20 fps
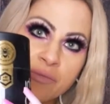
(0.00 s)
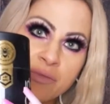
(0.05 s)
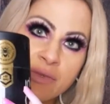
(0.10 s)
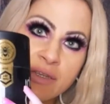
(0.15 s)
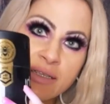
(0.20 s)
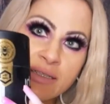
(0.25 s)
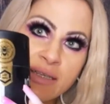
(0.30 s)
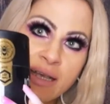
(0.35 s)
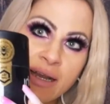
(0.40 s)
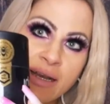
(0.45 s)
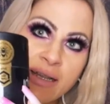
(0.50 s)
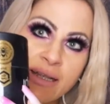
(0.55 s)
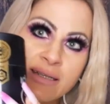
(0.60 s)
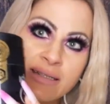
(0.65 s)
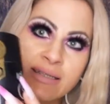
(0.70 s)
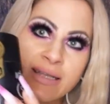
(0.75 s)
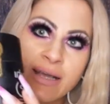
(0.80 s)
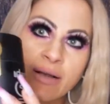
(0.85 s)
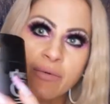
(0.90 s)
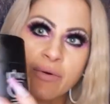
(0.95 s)
This honey
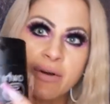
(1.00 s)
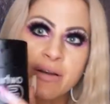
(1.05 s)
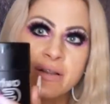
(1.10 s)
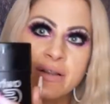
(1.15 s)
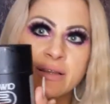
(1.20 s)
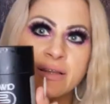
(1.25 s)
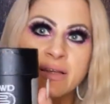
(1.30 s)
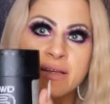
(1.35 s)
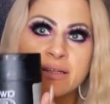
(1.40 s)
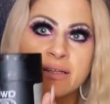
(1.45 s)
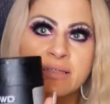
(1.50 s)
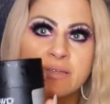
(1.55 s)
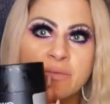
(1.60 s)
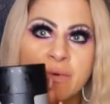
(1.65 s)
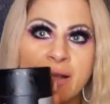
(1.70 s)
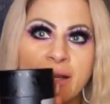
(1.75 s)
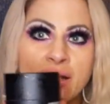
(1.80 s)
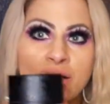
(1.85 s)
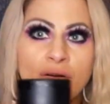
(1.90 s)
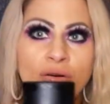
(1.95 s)
is like worth its
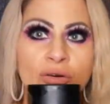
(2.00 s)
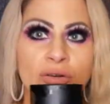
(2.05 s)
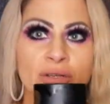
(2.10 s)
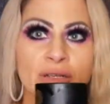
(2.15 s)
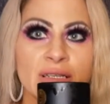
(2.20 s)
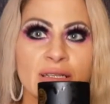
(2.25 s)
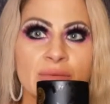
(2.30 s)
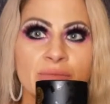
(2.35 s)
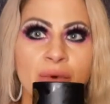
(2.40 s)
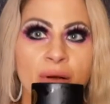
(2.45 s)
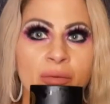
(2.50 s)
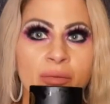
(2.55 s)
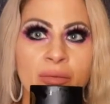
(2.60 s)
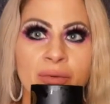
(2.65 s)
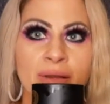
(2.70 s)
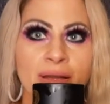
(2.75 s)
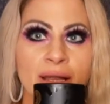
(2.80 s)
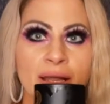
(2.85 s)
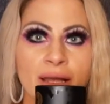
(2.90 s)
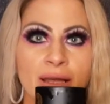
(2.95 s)
weight in gold. It's
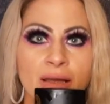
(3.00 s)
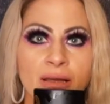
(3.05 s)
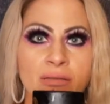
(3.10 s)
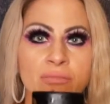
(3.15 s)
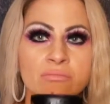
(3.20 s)
probably like